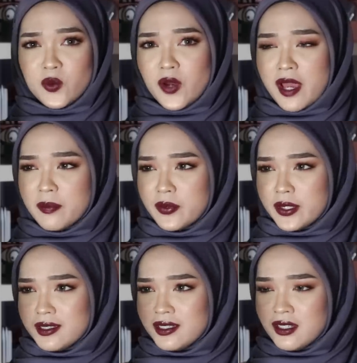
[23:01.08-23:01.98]
I don't know what
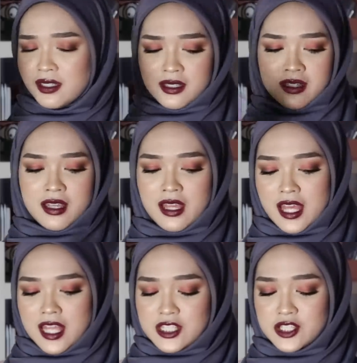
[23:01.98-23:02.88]
happened.
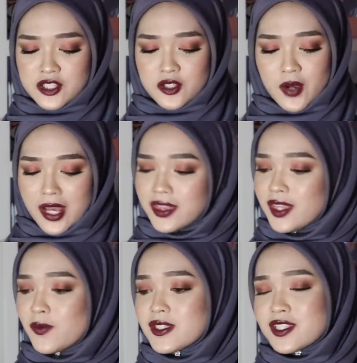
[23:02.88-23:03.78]
So
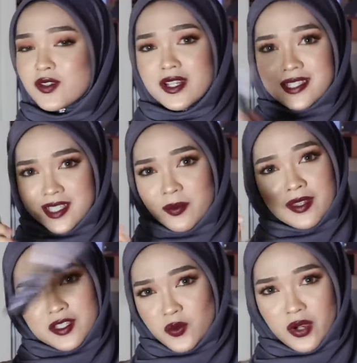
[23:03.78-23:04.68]
I think we're just gonna
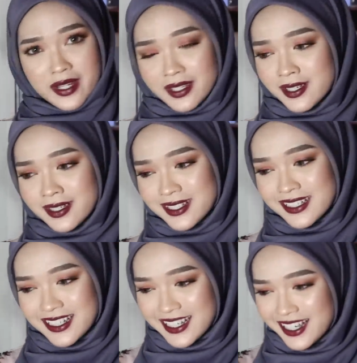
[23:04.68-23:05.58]
skip this one.
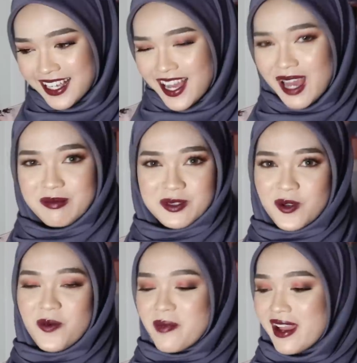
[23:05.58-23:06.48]

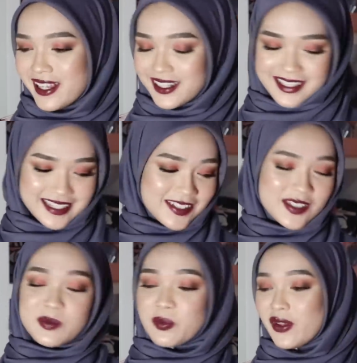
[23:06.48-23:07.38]
I'm so mad because
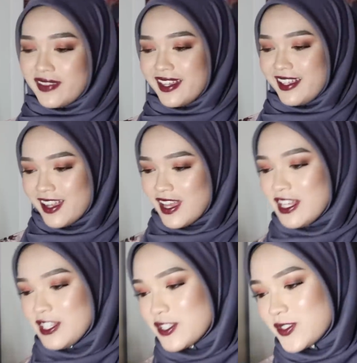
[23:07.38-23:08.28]
I just bought that.
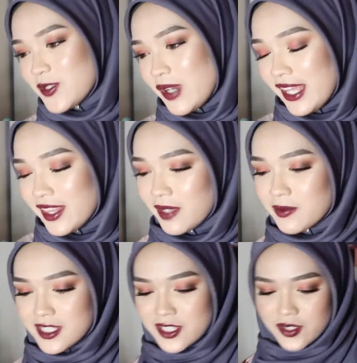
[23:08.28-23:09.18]
So
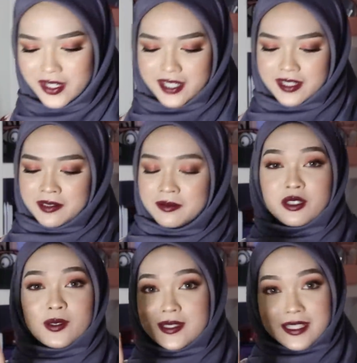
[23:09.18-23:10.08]
I think we're just gonna
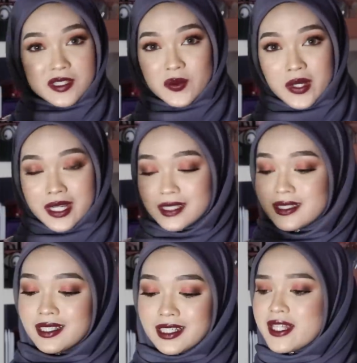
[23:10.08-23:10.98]
use this
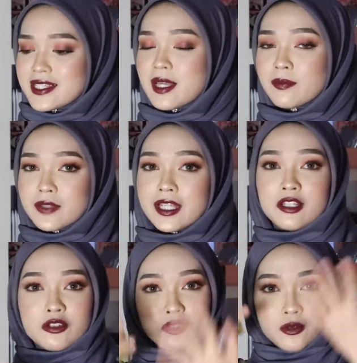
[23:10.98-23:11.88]
one. So we need
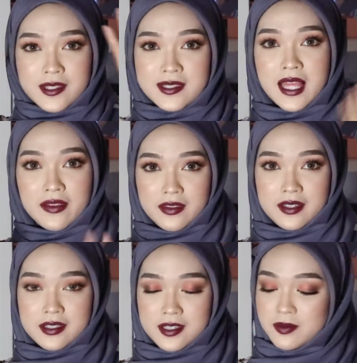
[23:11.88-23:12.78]
something to
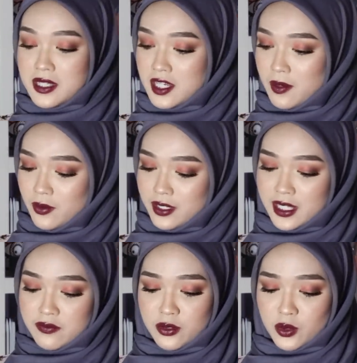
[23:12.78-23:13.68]
set this makeup.
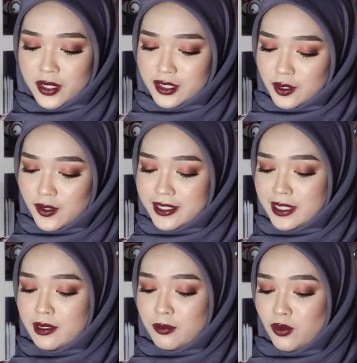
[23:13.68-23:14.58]
Okay, even though I tak tahu
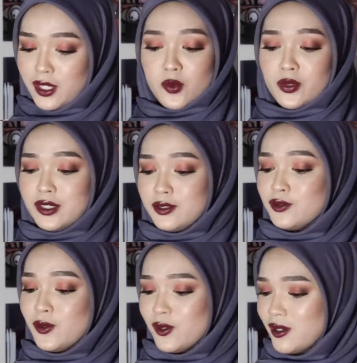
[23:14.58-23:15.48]
lah ni boleh
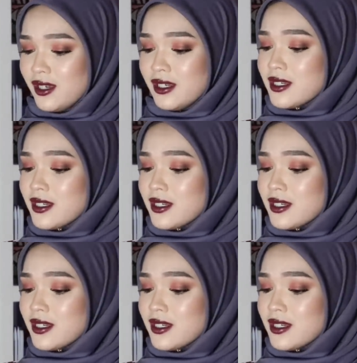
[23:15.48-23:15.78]
guna untuk